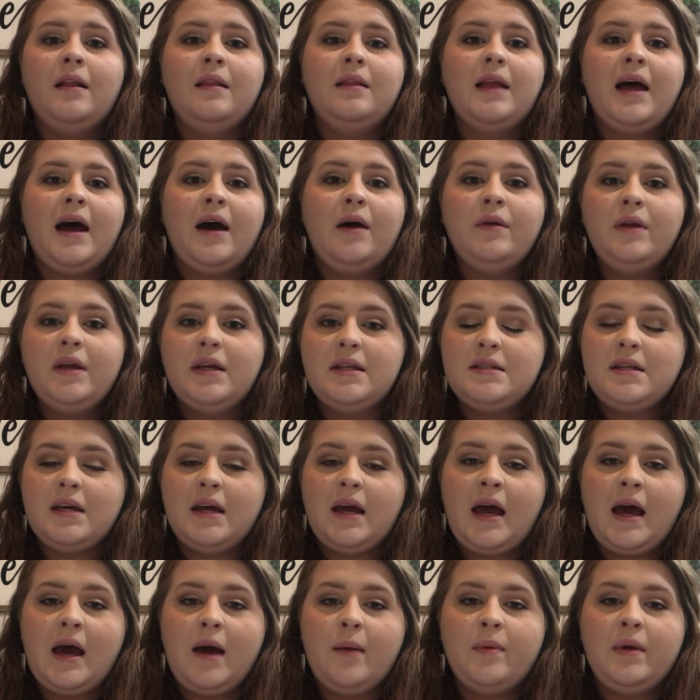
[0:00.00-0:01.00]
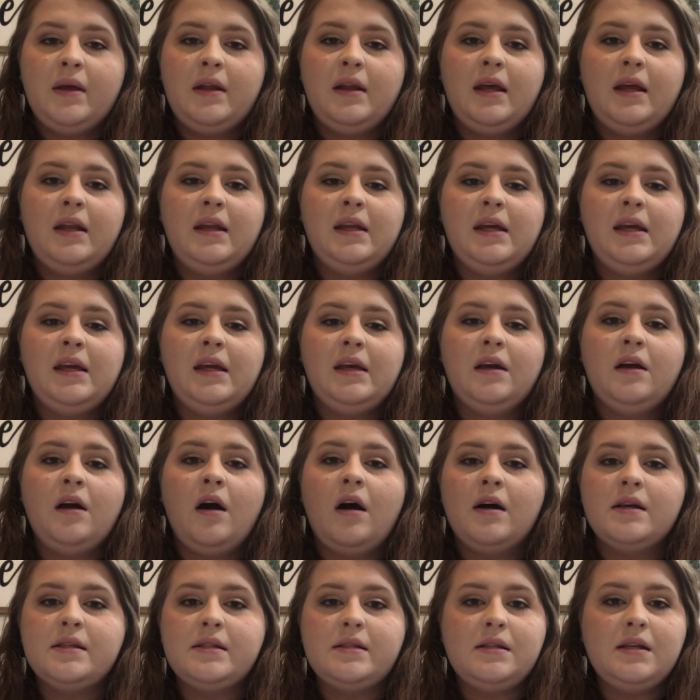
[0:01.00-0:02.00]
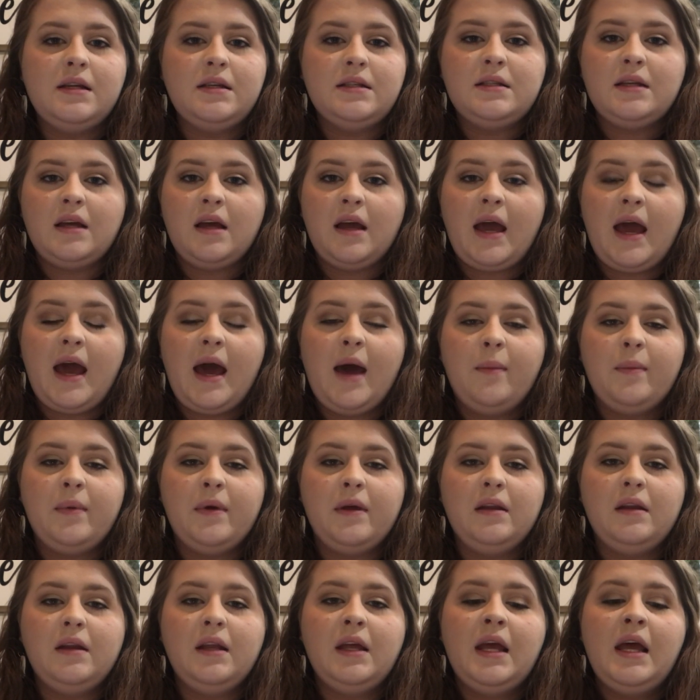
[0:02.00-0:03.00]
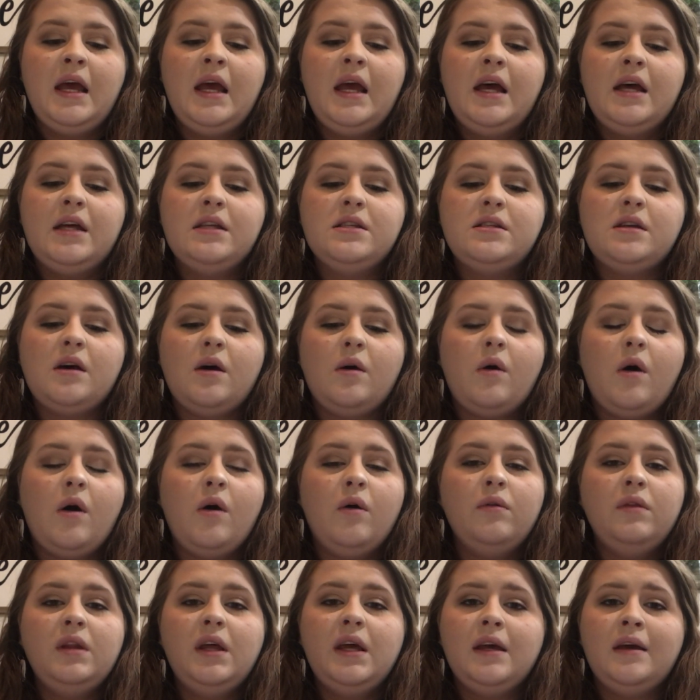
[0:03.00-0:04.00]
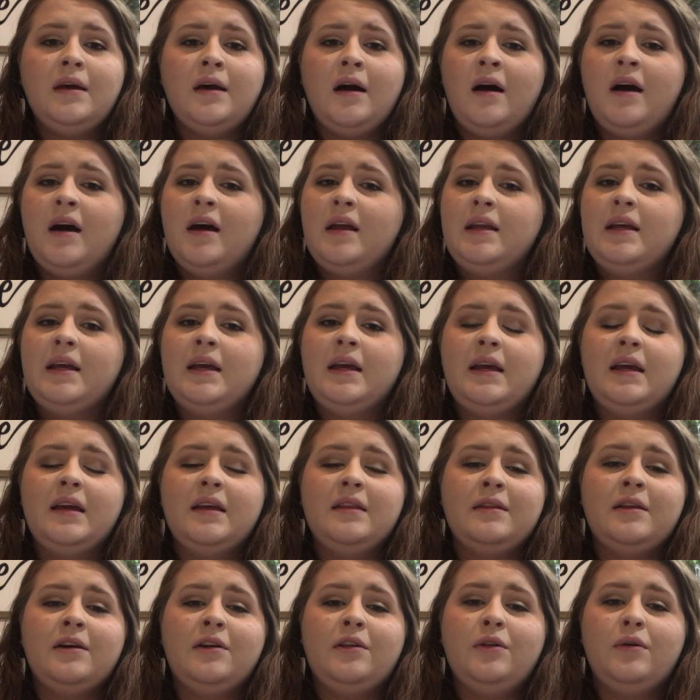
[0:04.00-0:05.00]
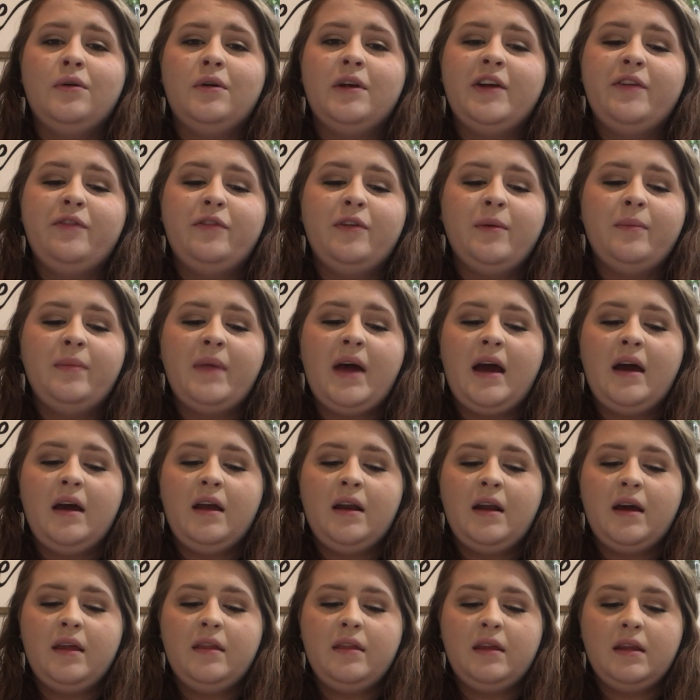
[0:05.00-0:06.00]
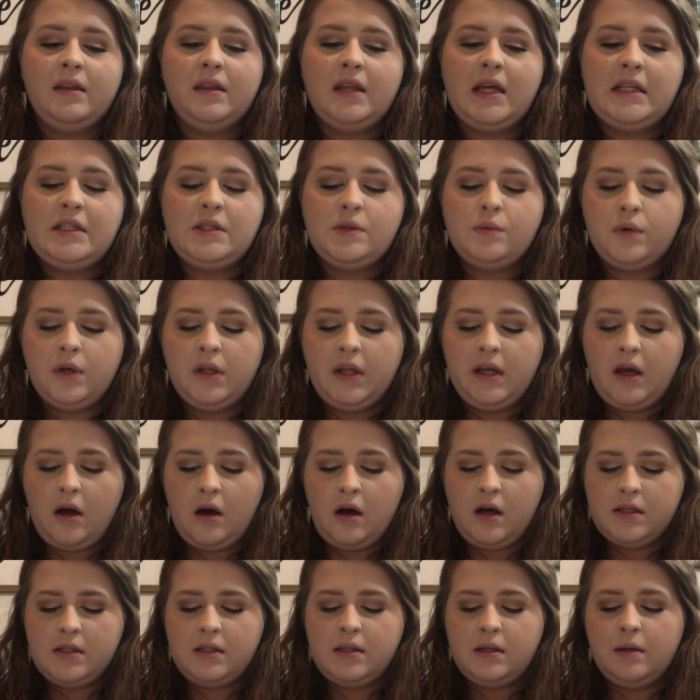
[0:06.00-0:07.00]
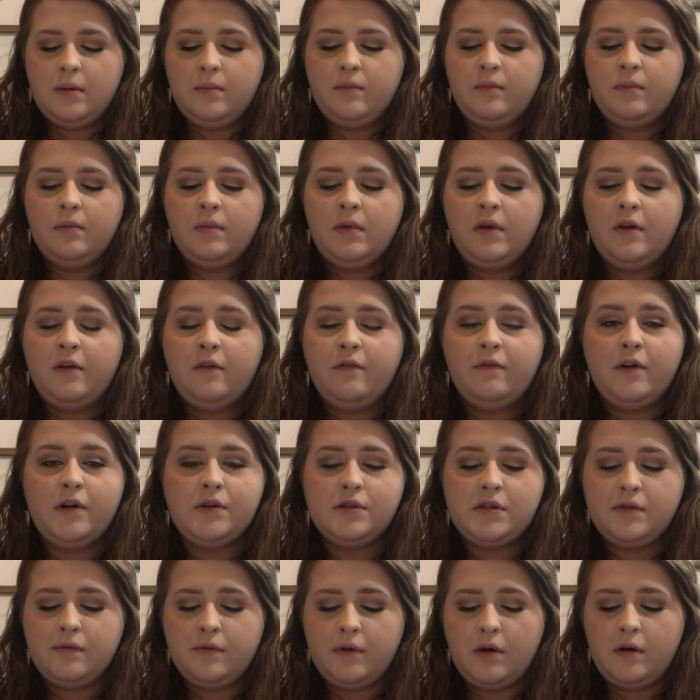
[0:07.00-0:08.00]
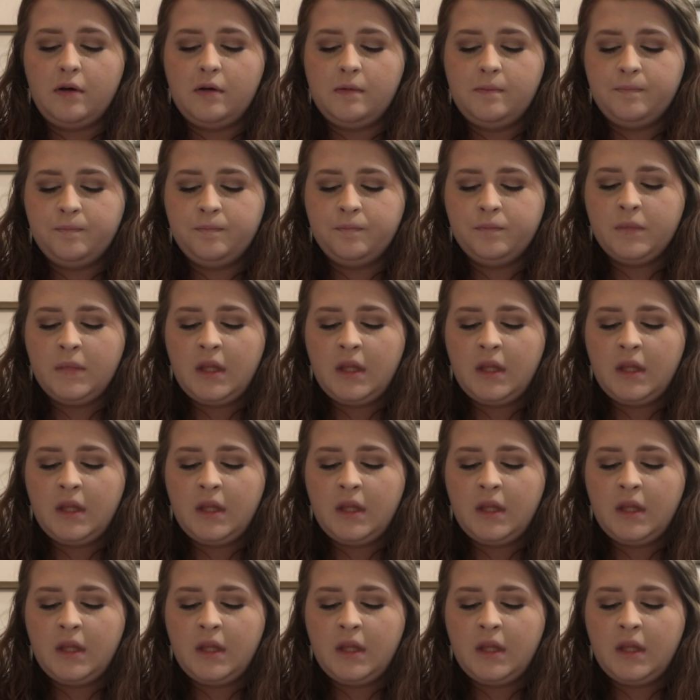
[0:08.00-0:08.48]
allowed it to happen and he caused it to happen. So only God can get the glory from that. And I think that's really awesome, first of all.